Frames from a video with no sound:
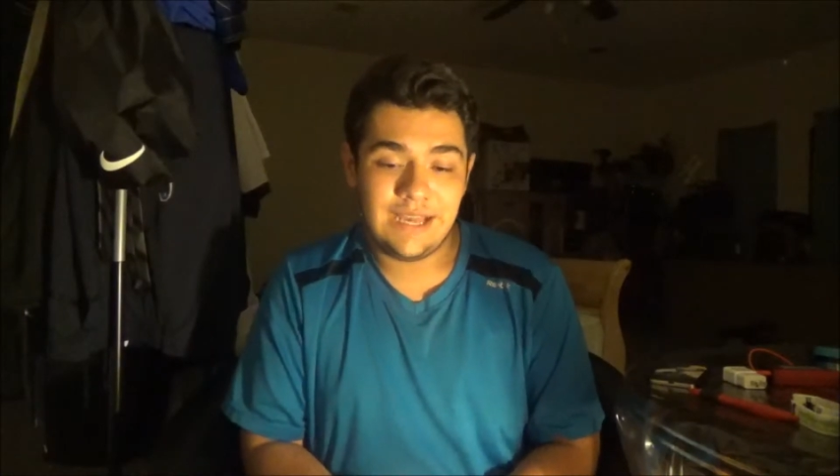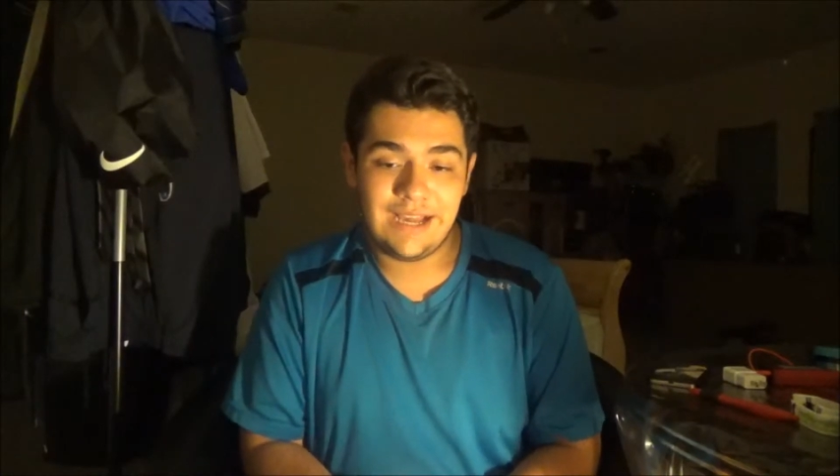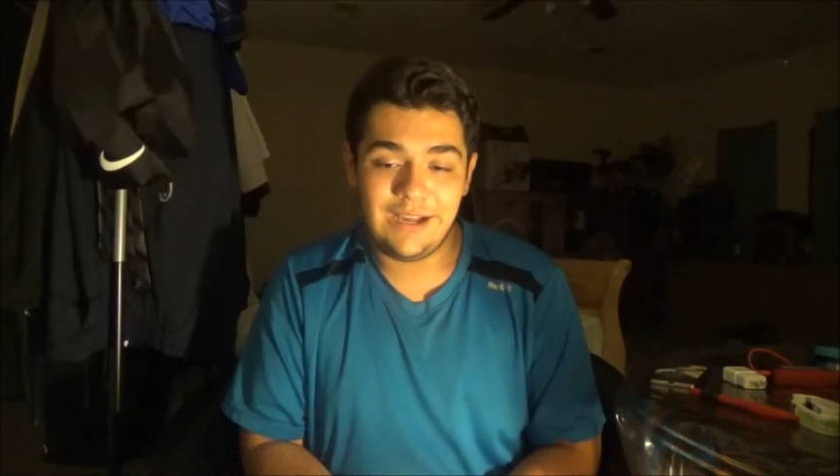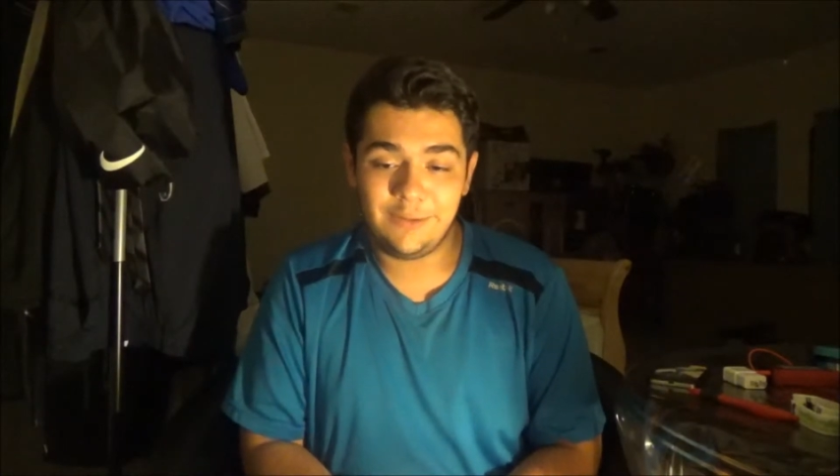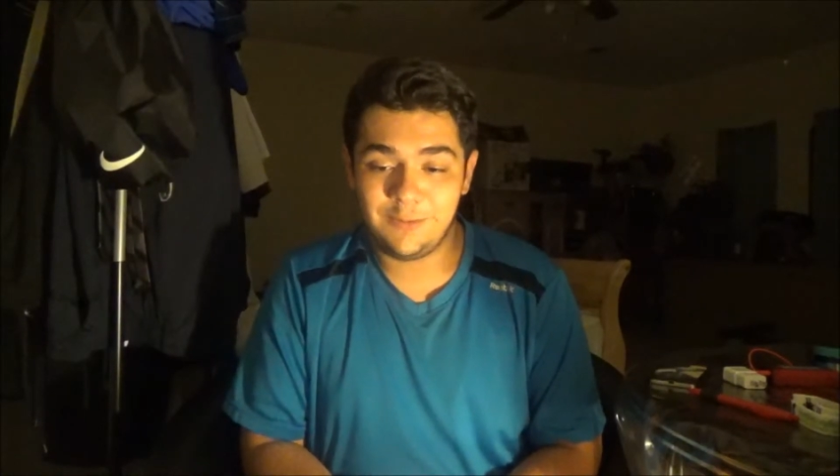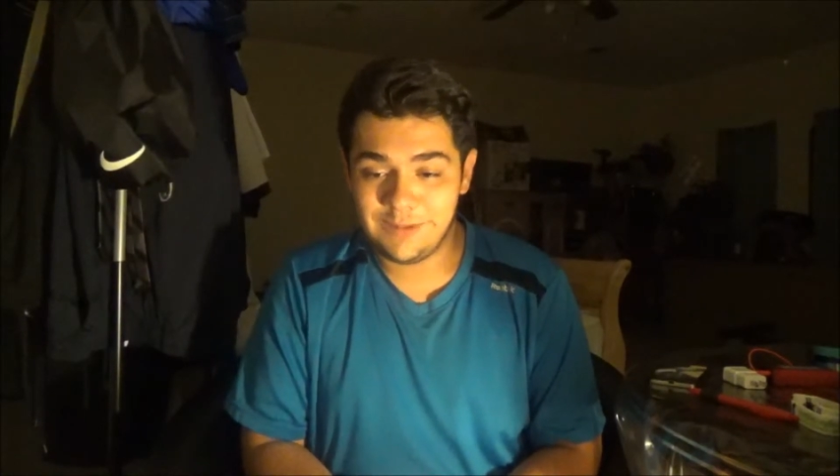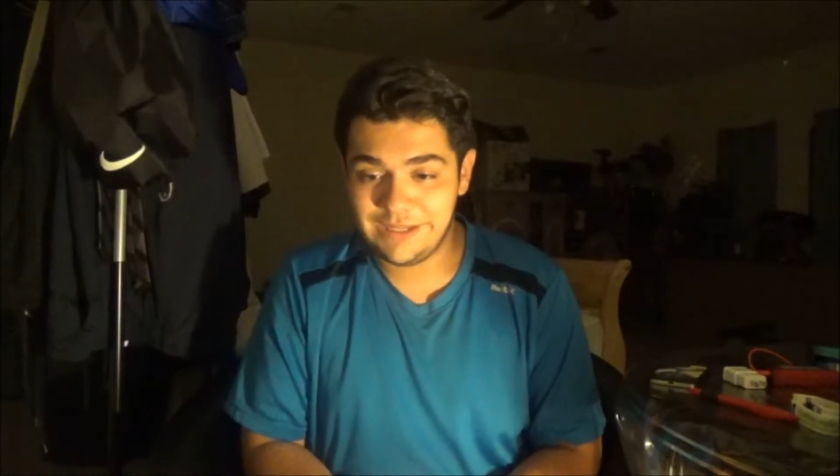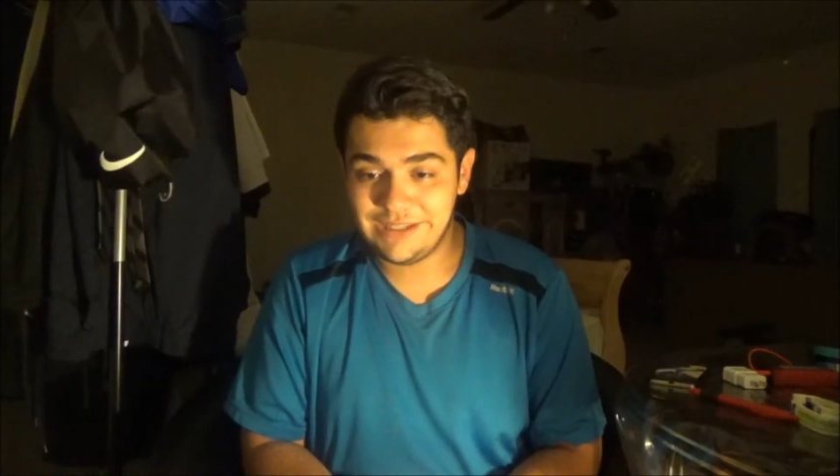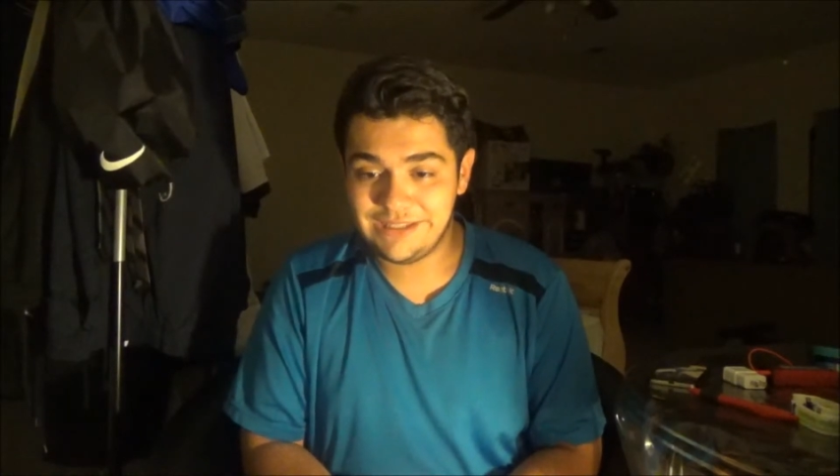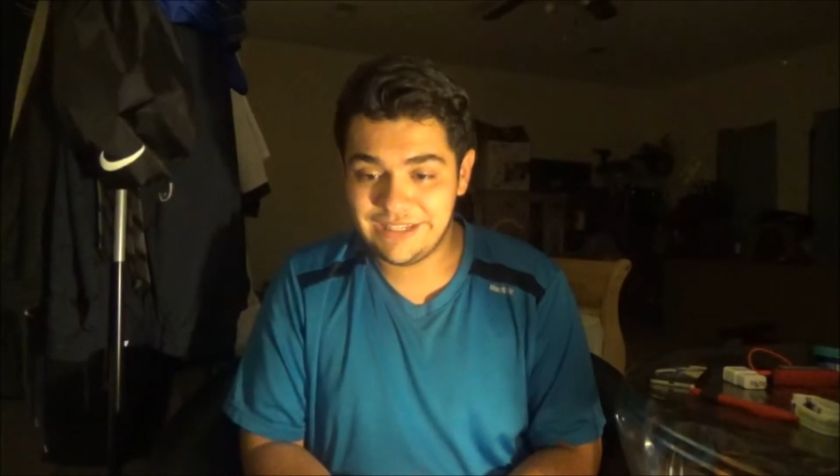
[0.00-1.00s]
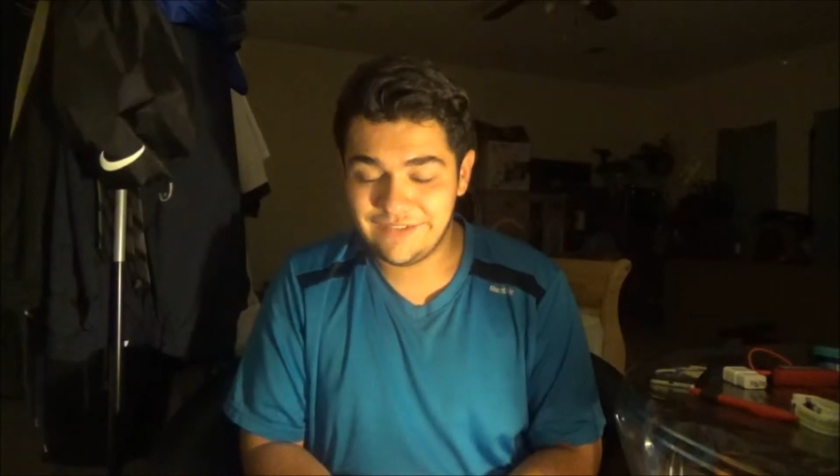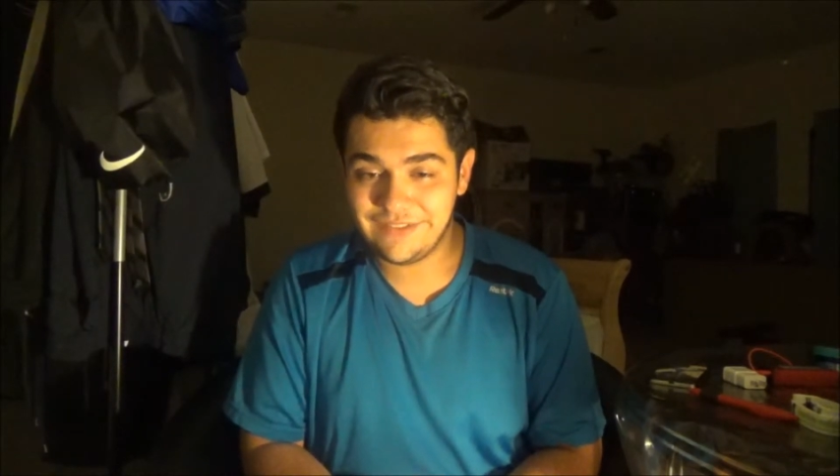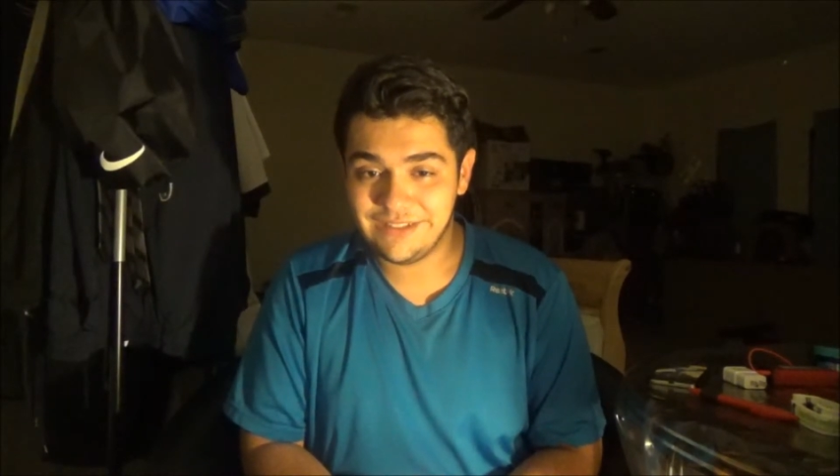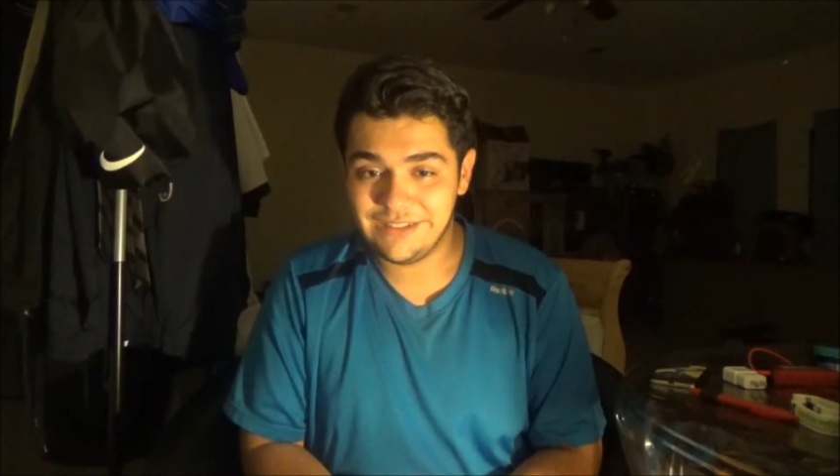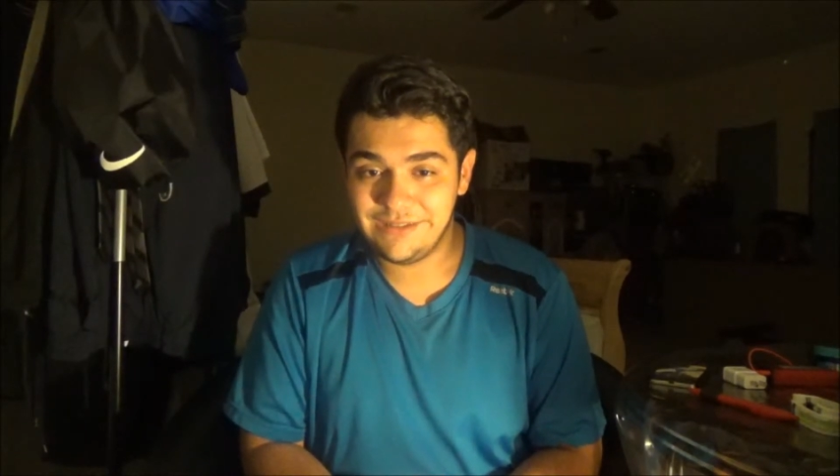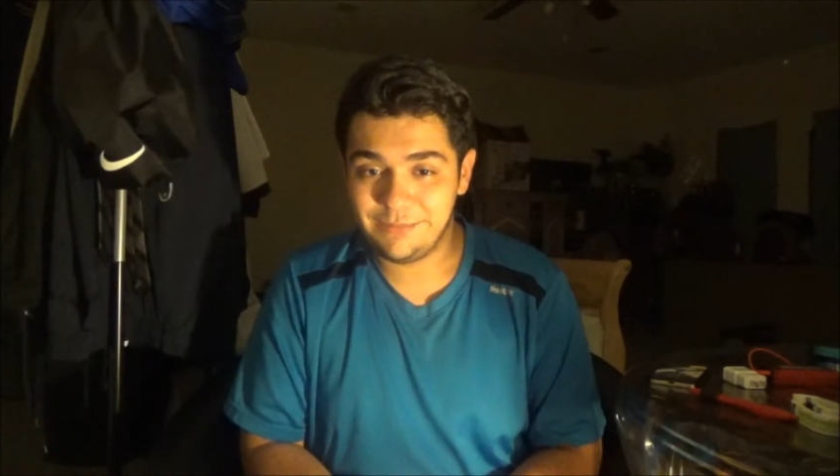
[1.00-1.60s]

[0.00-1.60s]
I would play it definitely,